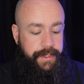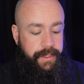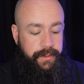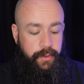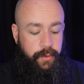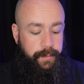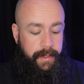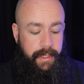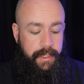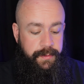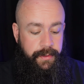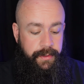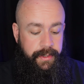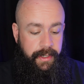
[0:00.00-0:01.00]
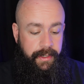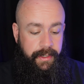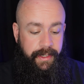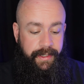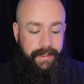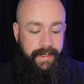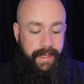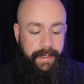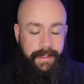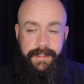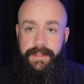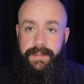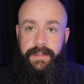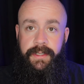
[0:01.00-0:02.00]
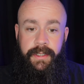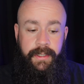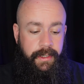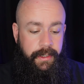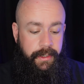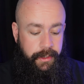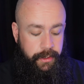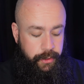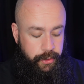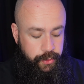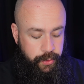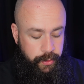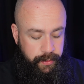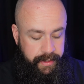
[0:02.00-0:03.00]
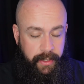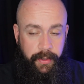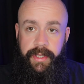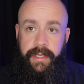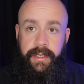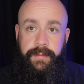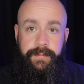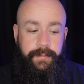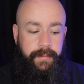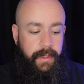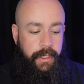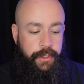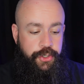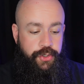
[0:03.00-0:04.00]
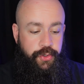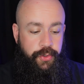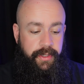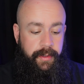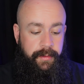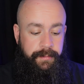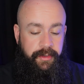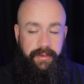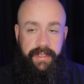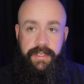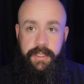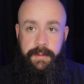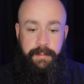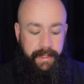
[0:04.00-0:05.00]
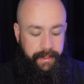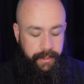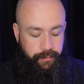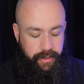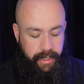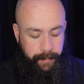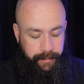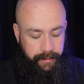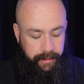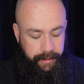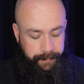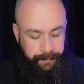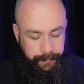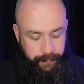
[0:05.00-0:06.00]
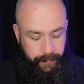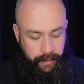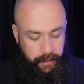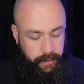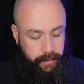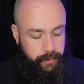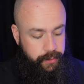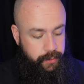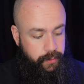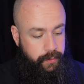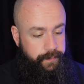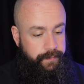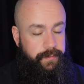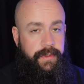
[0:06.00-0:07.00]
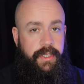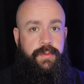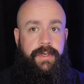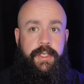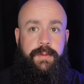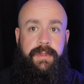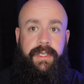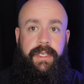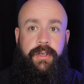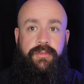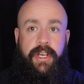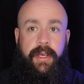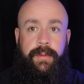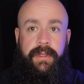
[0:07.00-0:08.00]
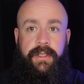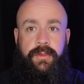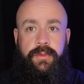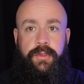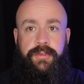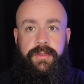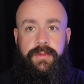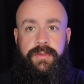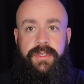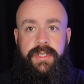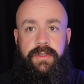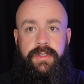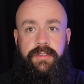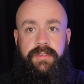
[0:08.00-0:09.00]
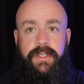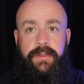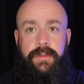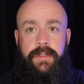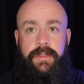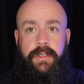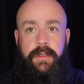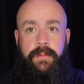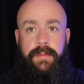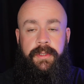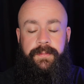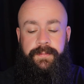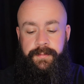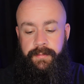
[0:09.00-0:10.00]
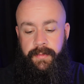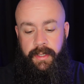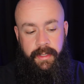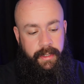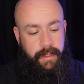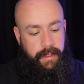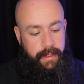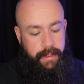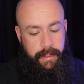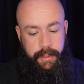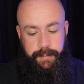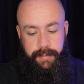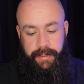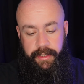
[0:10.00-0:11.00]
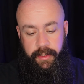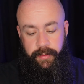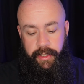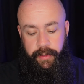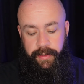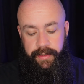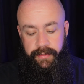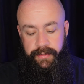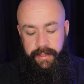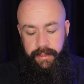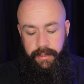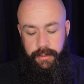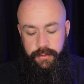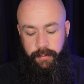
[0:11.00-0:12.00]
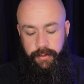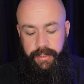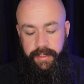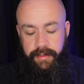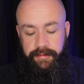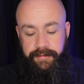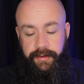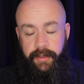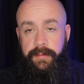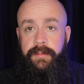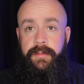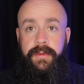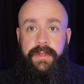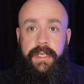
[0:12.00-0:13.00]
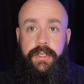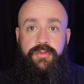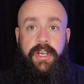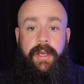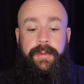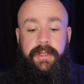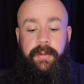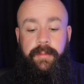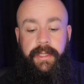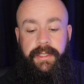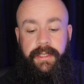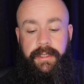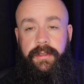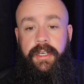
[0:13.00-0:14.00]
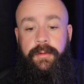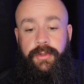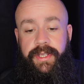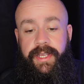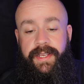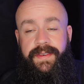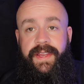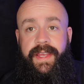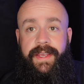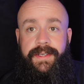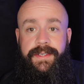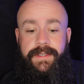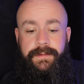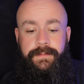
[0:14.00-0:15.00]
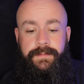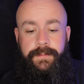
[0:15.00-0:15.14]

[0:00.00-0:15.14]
in, your own password, and click next. So it'll tell you, ensure that the device is blinking rapidly. So this one is blinking rapidly. I don't know if you'll see it in the video or not, but it's blinking away quite the thing. So I'm going to confirm that it's rapidly blinking, and I'm going to hit next.